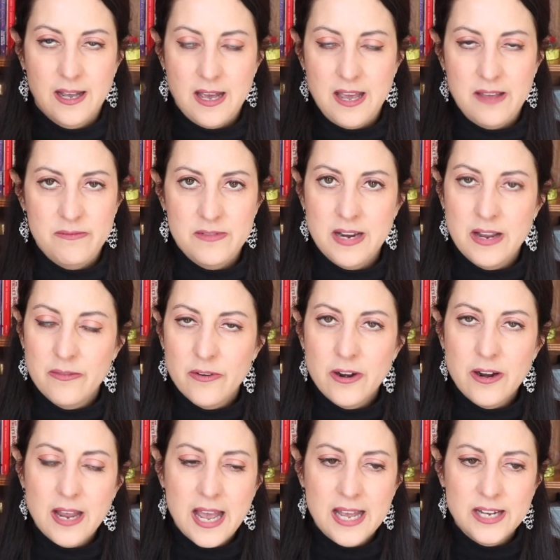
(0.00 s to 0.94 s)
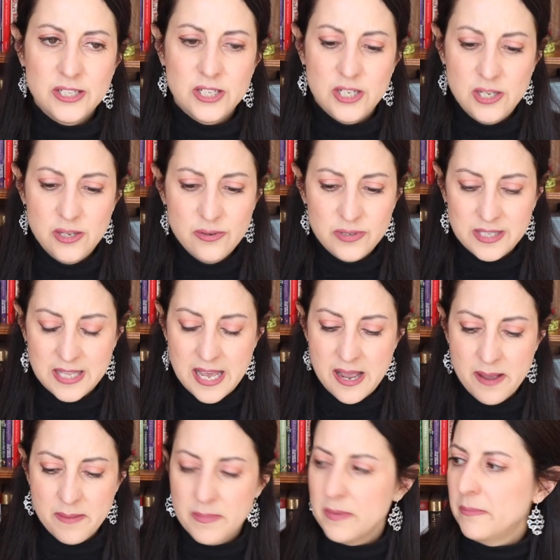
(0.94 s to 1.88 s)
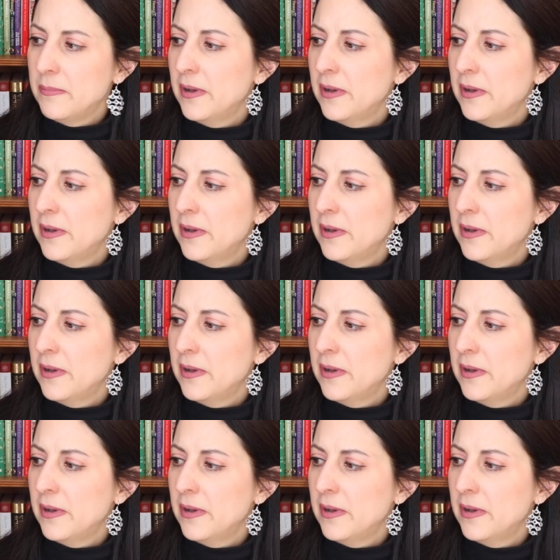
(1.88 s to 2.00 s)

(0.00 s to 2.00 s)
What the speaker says: I've never had to use them,